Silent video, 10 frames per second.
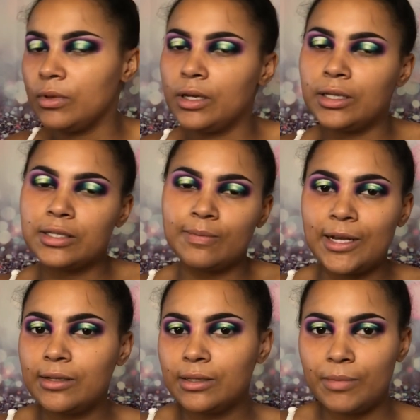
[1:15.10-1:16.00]
It
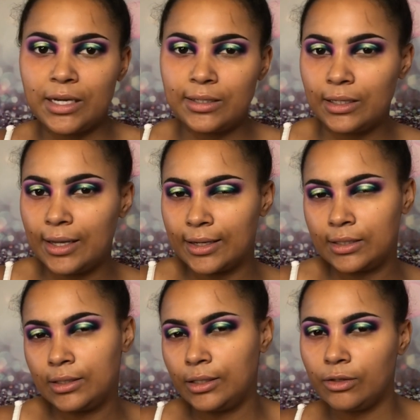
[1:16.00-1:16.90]
smells amazing, like
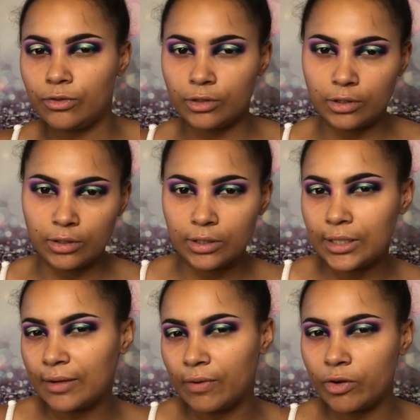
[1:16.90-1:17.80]
citrus,
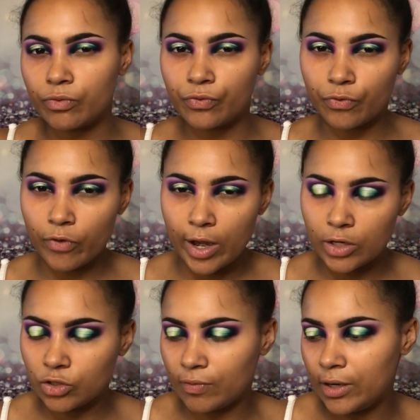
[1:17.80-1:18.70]
like very
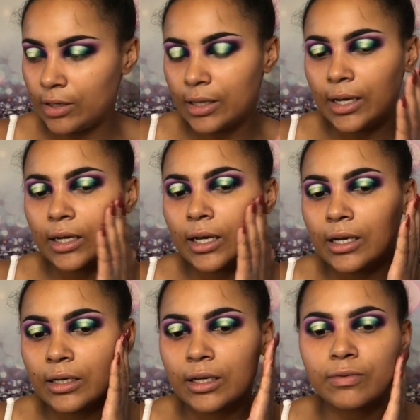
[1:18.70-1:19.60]
fresh, very and
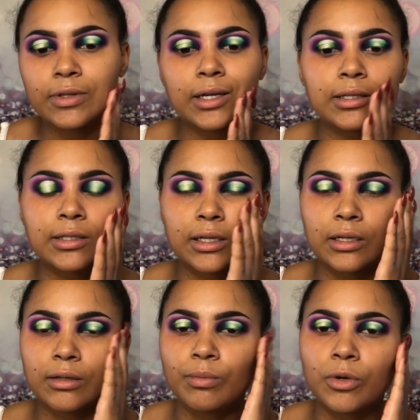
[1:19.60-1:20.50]
it gives the
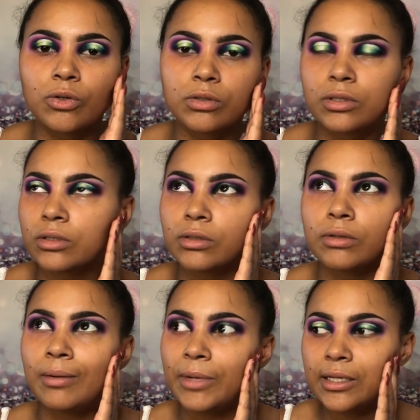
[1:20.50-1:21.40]
skin the most
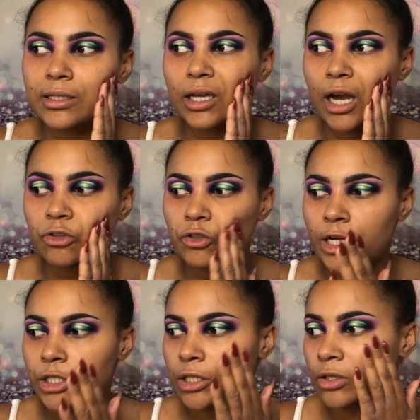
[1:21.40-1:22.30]
amazing
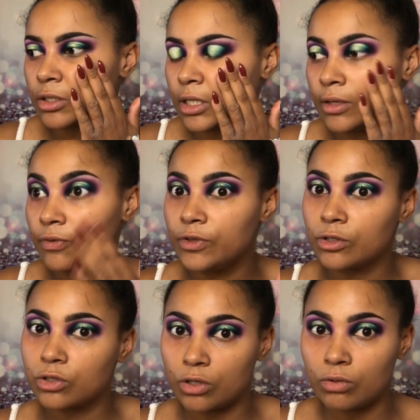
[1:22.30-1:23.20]
hydration. Your skin feels
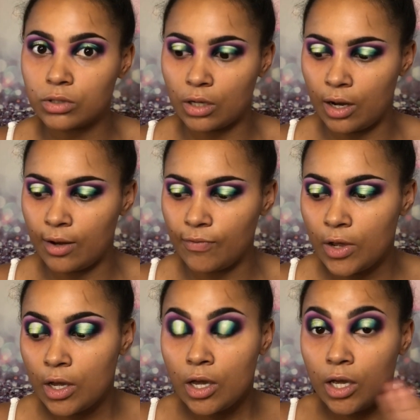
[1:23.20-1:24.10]
so soft.
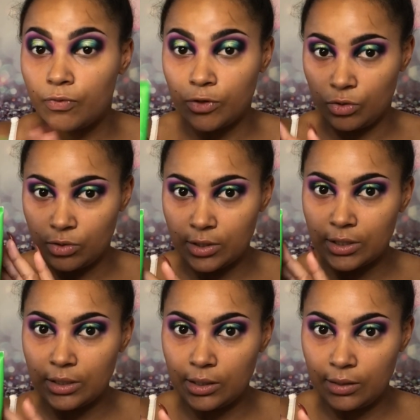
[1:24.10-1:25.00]
If you use this
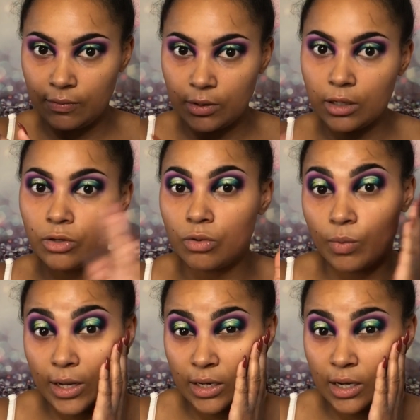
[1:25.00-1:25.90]
in the evening and you
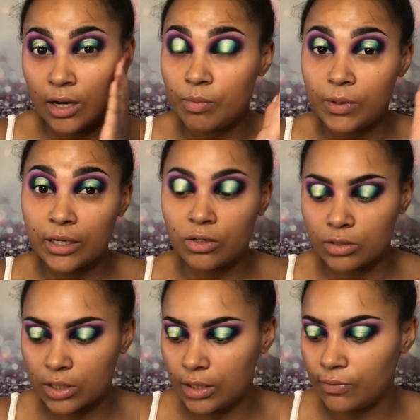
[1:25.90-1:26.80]
wake up, your
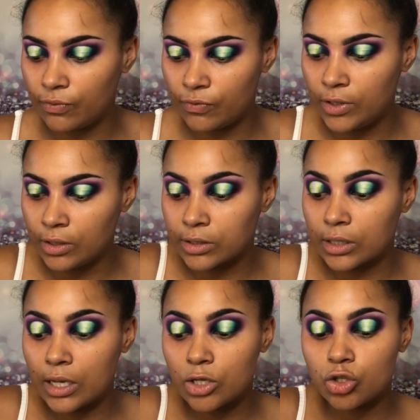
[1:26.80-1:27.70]
skin feels
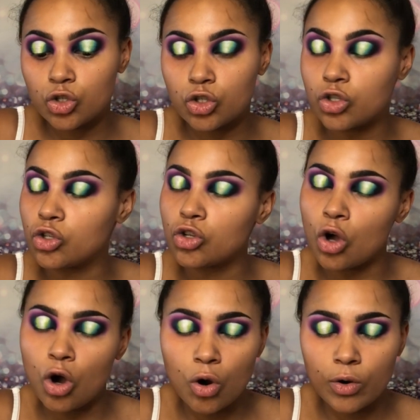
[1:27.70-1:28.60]

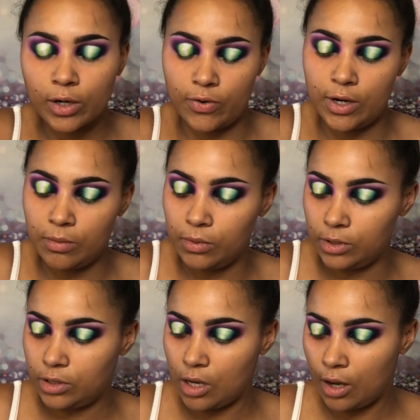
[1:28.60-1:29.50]
so incredibly
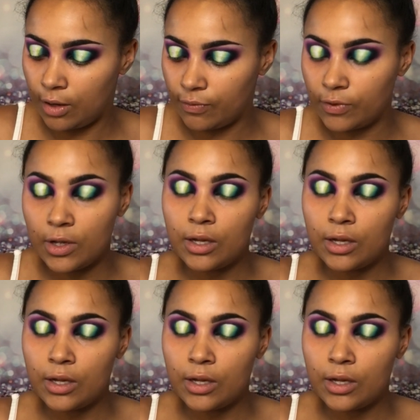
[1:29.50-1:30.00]
soft.